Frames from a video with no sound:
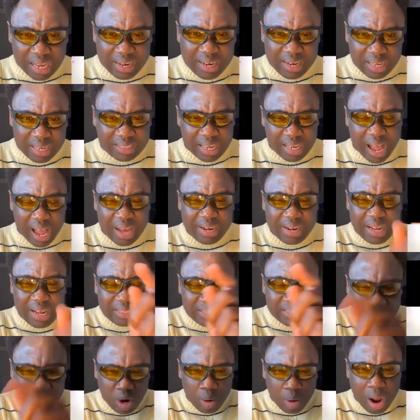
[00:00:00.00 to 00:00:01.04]
May what
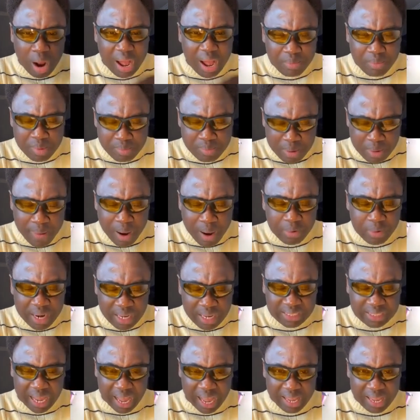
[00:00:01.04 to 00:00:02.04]
company be moving?